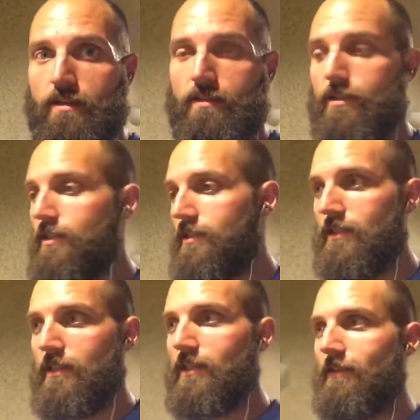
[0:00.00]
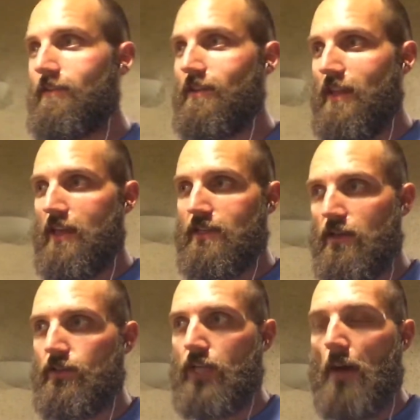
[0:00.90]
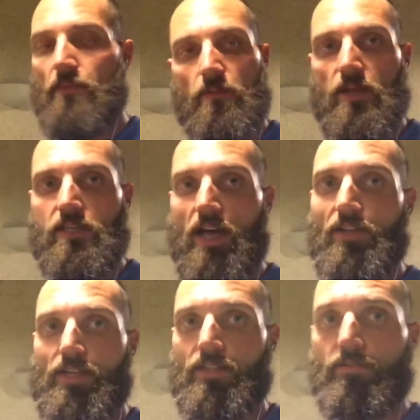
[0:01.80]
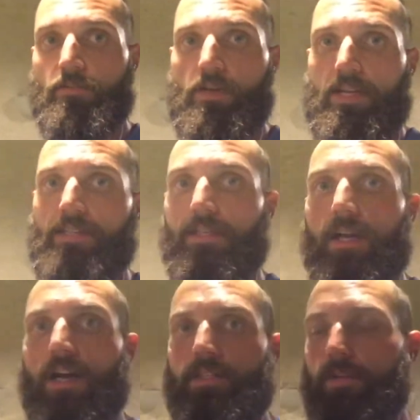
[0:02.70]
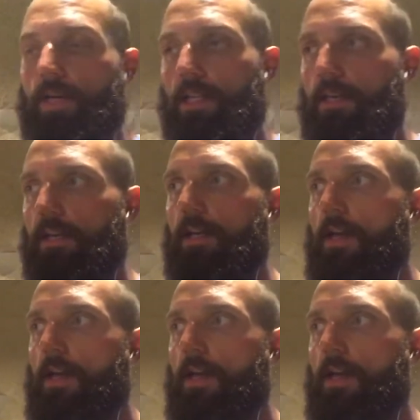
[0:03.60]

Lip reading: To adopt that mentality, it's free. It doesn't cost you anything.